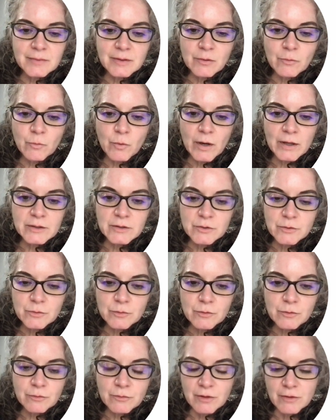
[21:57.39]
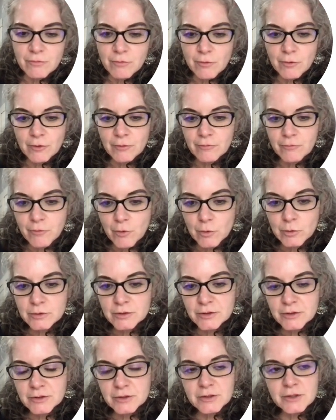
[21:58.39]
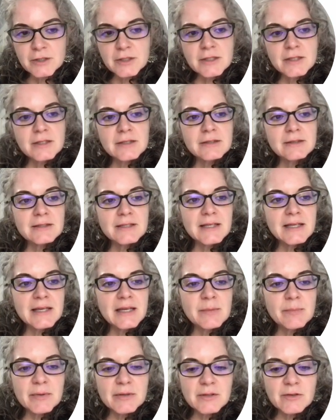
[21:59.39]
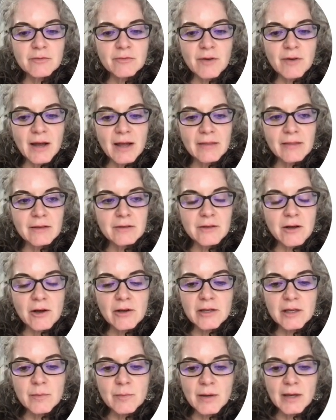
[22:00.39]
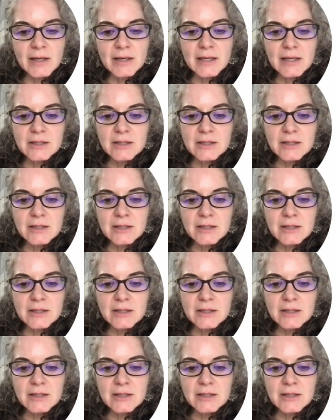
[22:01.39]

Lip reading: 1, 2, 3, 4 folders deep to find the document.